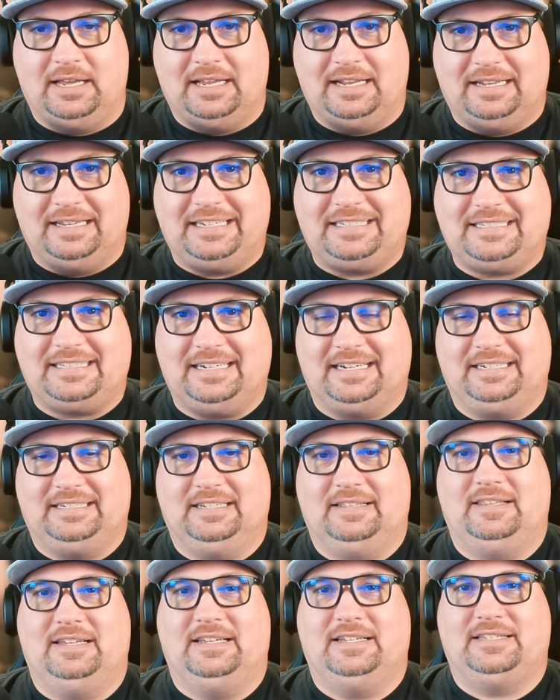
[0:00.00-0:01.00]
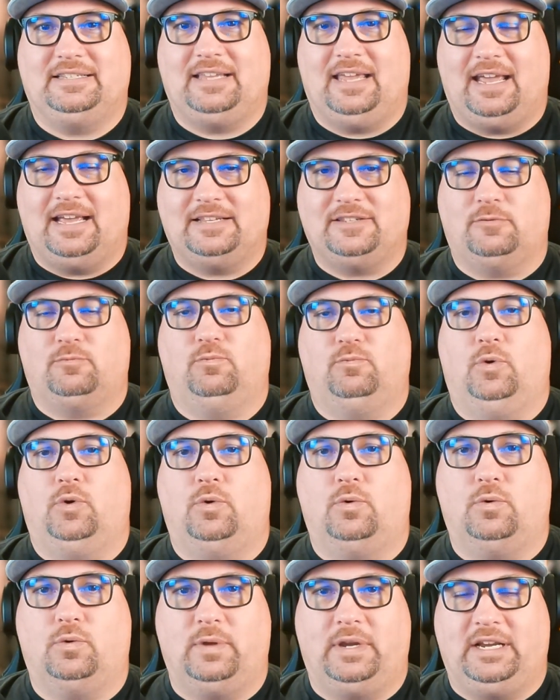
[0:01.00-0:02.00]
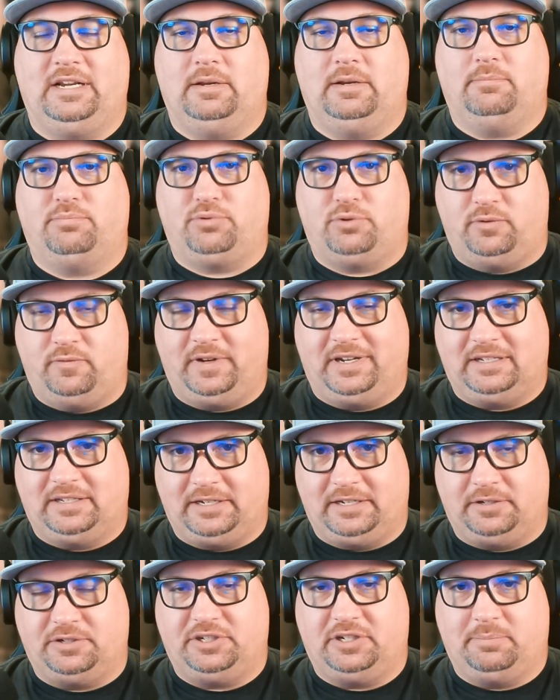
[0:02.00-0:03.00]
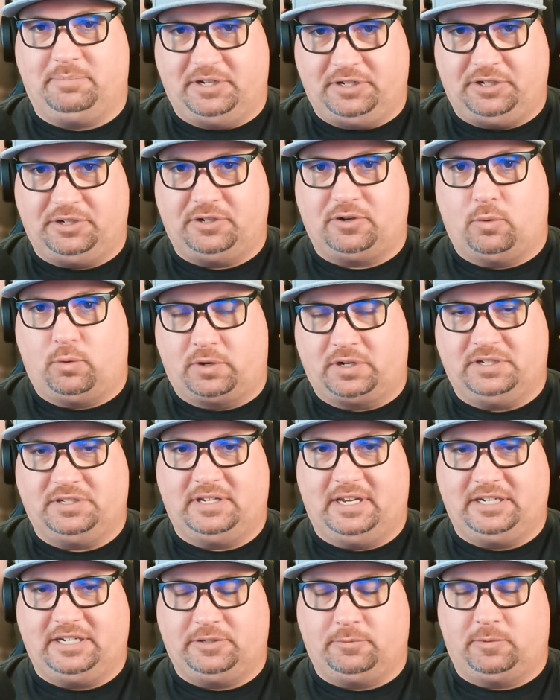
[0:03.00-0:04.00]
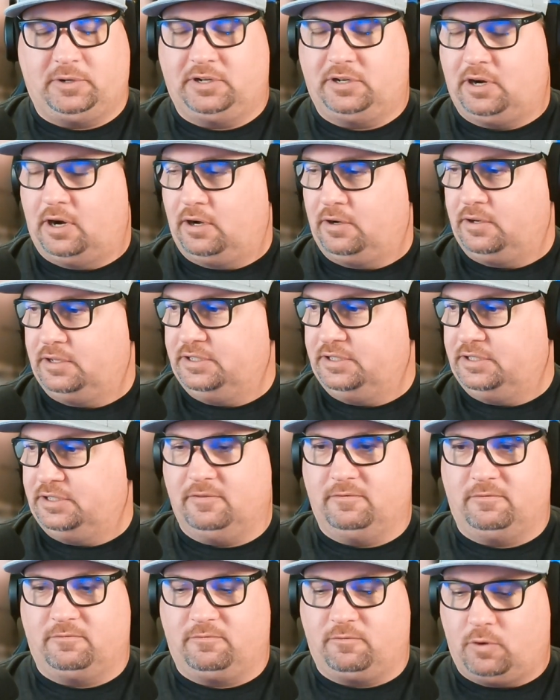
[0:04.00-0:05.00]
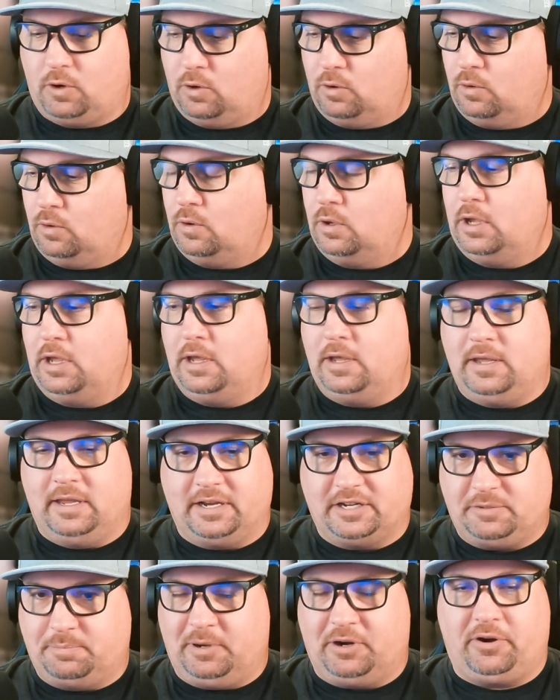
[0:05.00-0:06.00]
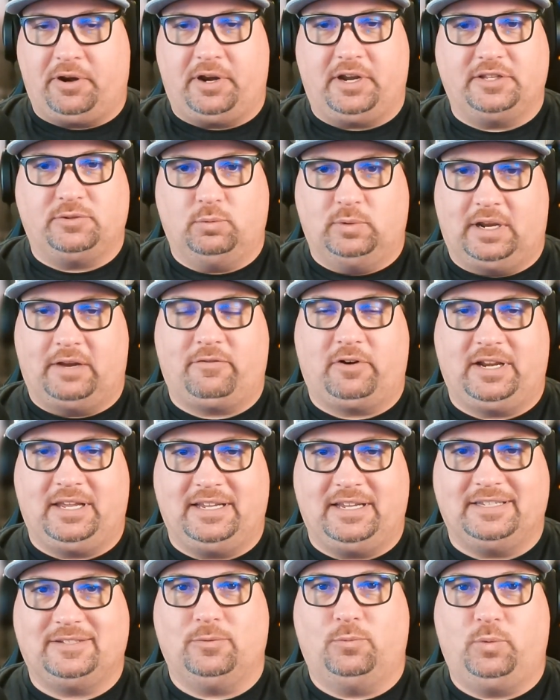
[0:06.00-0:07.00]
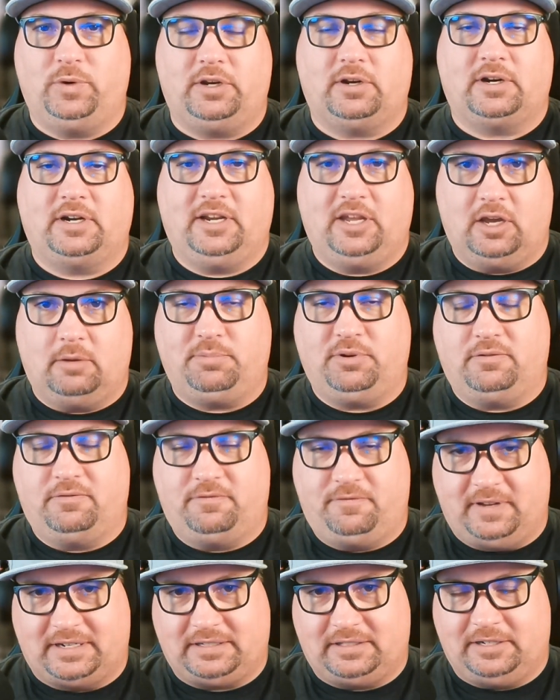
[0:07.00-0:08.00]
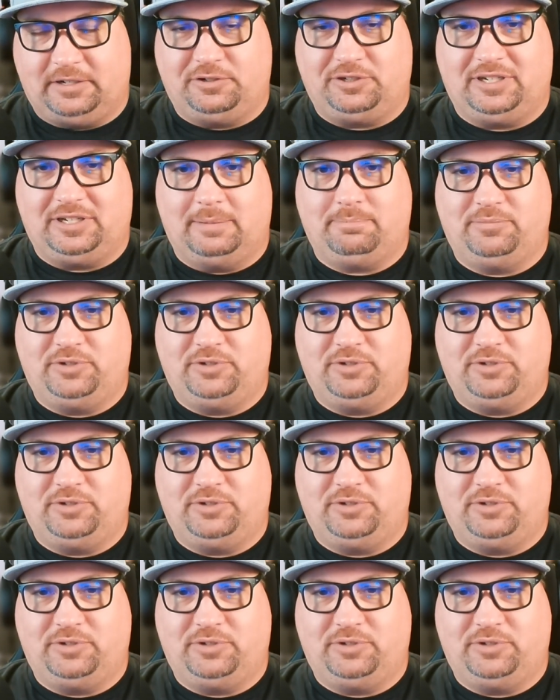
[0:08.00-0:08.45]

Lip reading: listening to this has a role in improving leadership in your organization, regardless of role, experience, whatever it is. We are going to help you fix leadership